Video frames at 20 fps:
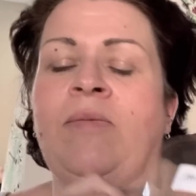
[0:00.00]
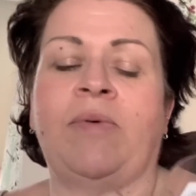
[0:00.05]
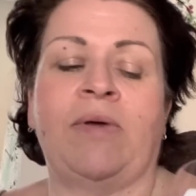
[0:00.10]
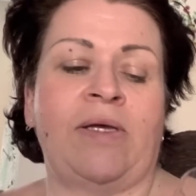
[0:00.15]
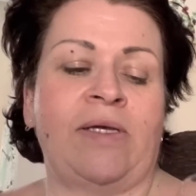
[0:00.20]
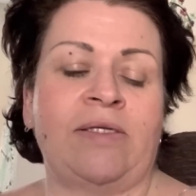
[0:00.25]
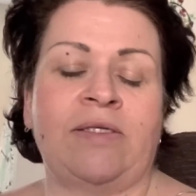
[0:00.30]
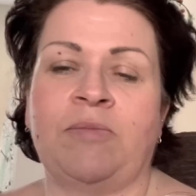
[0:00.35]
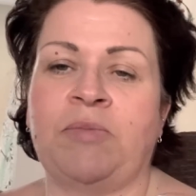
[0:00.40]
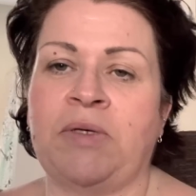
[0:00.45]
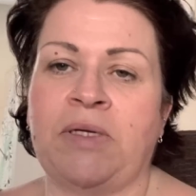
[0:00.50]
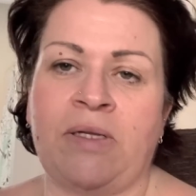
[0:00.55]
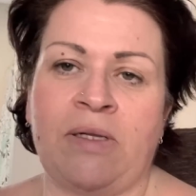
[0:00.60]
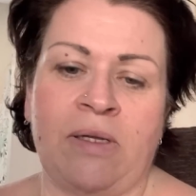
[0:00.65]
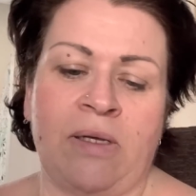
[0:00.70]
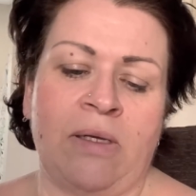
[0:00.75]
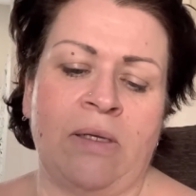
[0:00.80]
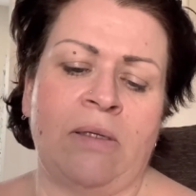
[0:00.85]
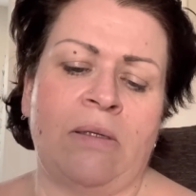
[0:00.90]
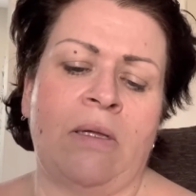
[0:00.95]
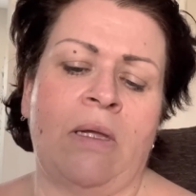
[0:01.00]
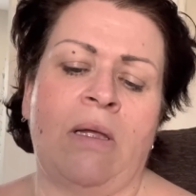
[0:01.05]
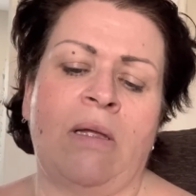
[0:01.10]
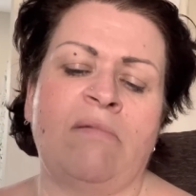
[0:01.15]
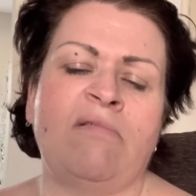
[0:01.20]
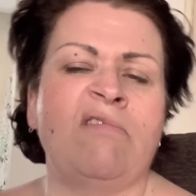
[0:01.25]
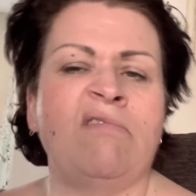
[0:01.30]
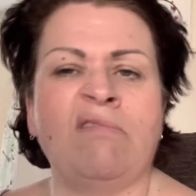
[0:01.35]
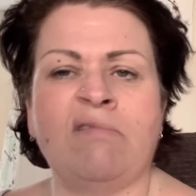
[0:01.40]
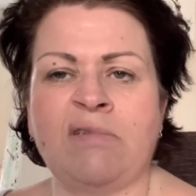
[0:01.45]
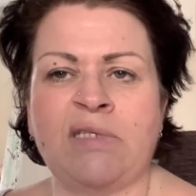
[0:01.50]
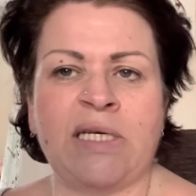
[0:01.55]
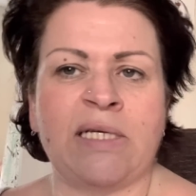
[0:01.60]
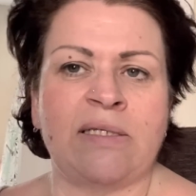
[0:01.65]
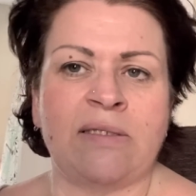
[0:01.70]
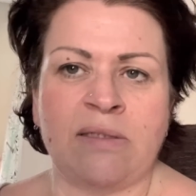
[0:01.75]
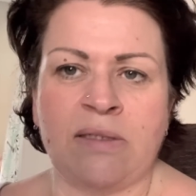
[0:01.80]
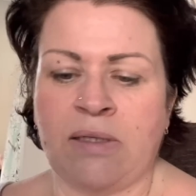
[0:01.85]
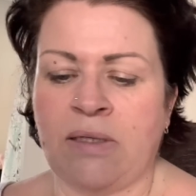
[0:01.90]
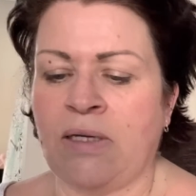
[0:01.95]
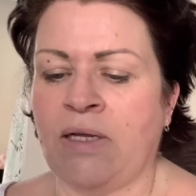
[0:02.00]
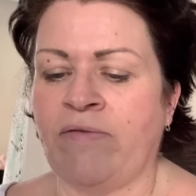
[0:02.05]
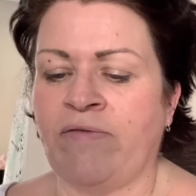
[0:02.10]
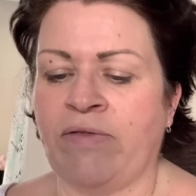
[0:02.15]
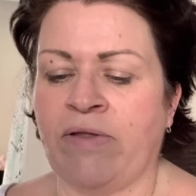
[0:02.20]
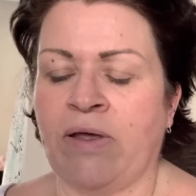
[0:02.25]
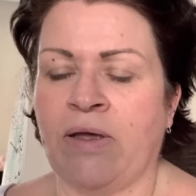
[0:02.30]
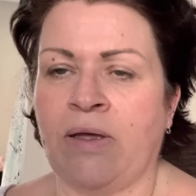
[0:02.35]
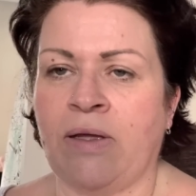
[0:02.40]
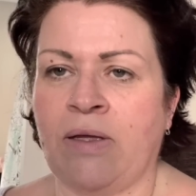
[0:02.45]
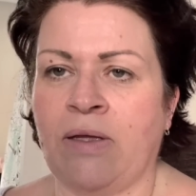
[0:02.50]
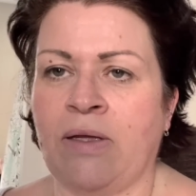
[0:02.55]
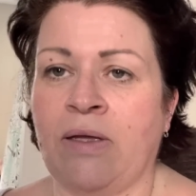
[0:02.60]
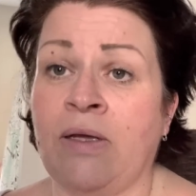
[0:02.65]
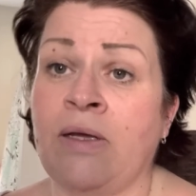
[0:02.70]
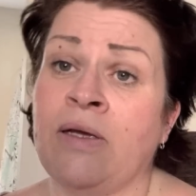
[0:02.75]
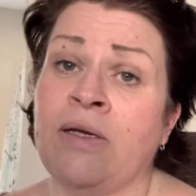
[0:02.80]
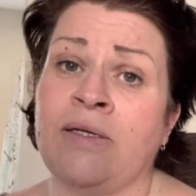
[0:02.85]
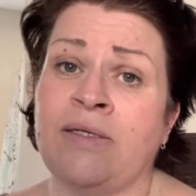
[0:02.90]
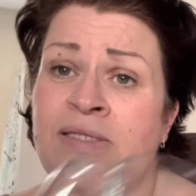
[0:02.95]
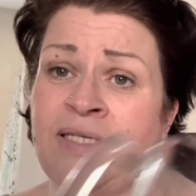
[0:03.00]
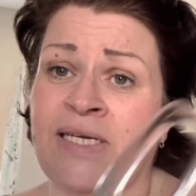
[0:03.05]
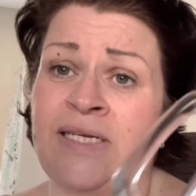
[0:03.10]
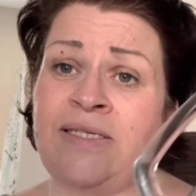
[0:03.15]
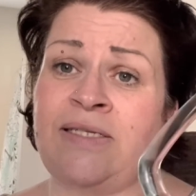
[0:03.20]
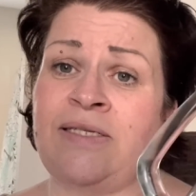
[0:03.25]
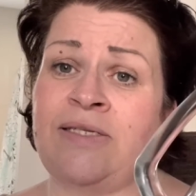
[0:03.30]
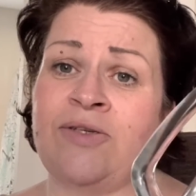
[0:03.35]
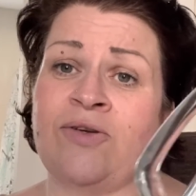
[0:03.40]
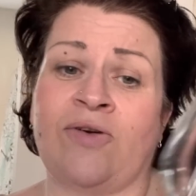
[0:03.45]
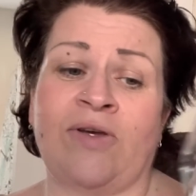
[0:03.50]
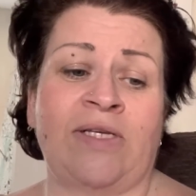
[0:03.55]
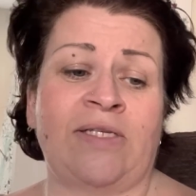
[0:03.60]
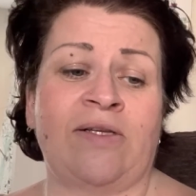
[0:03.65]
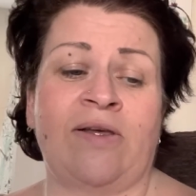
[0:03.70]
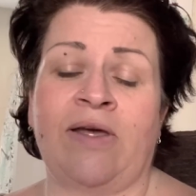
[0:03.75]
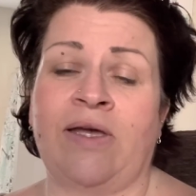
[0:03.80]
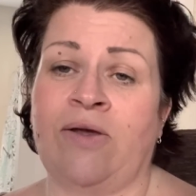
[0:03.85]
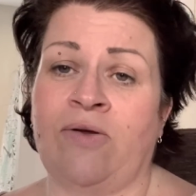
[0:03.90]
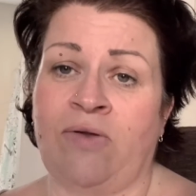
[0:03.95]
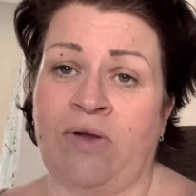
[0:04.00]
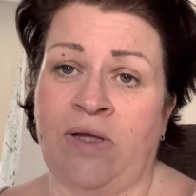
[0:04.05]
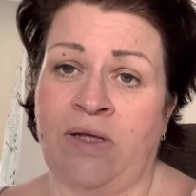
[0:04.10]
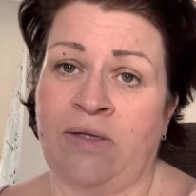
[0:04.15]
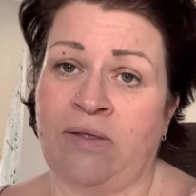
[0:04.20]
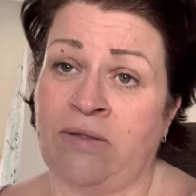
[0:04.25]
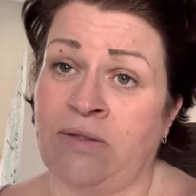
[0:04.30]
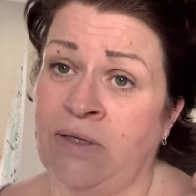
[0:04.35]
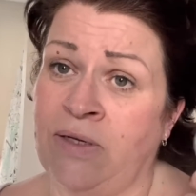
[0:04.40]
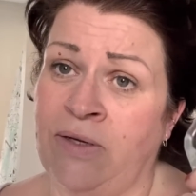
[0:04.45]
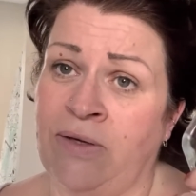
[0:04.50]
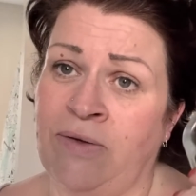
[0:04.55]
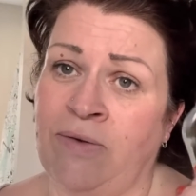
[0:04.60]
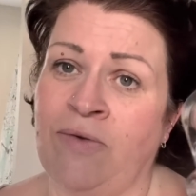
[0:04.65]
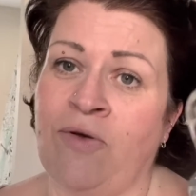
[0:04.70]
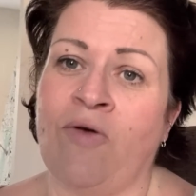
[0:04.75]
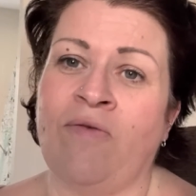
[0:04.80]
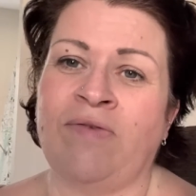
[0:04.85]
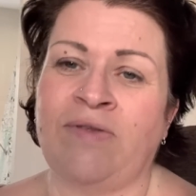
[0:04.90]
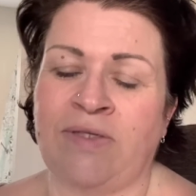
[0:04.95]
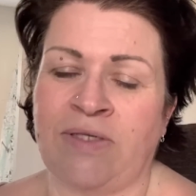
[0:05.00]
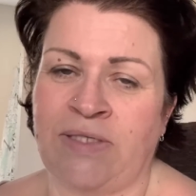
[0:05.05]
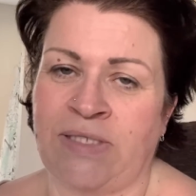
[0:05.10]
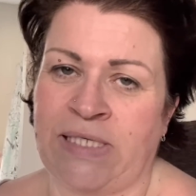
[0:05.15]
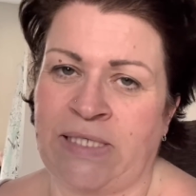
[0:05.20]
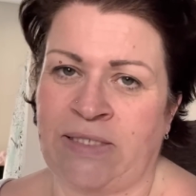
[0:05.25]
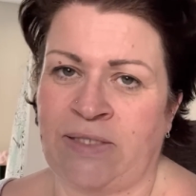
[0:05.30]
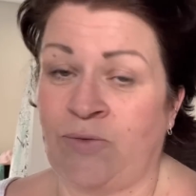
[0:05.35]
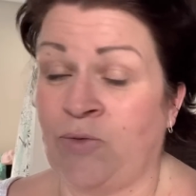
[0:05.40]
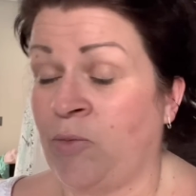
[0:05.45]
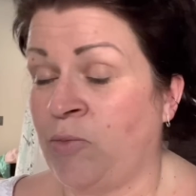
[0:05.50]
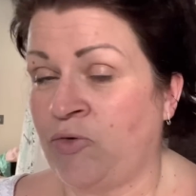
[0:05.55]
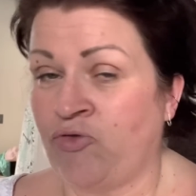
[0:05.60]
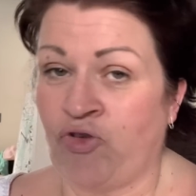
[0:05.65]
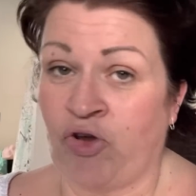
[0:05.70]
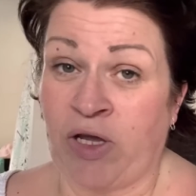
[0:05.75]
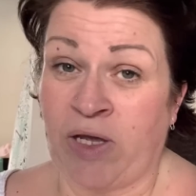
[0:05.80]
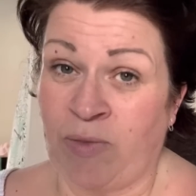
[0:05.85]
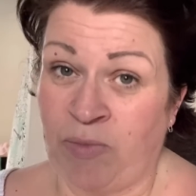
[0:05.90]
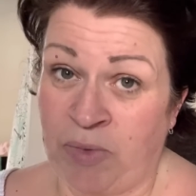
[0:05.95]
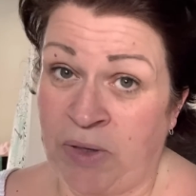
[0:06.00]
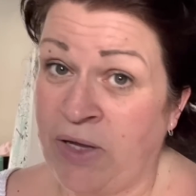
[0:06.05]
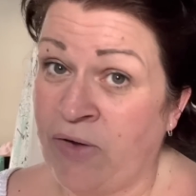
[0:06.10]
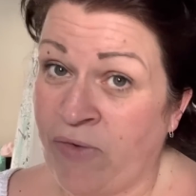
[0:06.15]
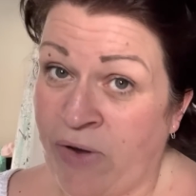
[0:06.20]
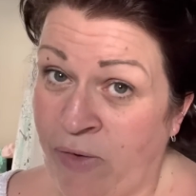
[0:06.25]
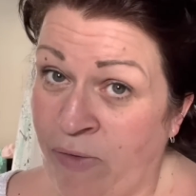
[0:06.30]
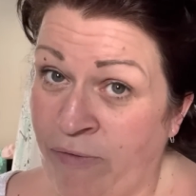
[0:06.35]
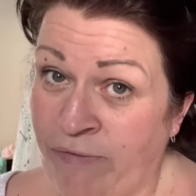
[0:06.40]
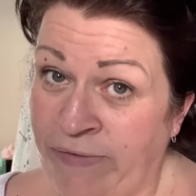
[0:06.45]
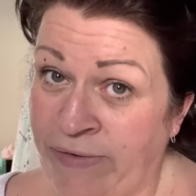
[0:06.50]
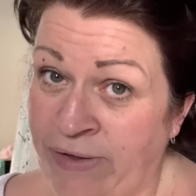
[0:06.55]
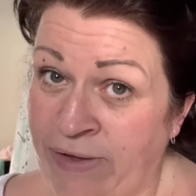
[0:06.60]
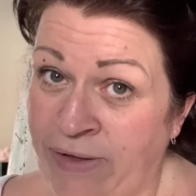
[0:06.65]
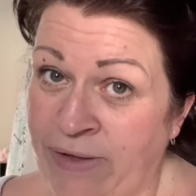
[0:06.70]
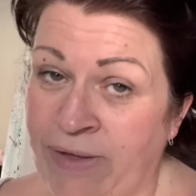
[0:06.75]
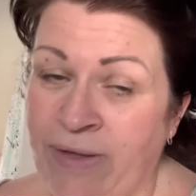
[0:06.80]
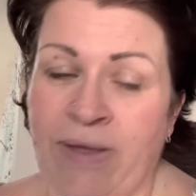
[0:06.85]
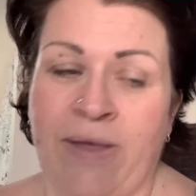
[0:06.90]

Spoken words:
but he's a bit like, Dexter can have that. Because Dexter's got his eye on it, so obviously Dexter won't be drinking beer out of it.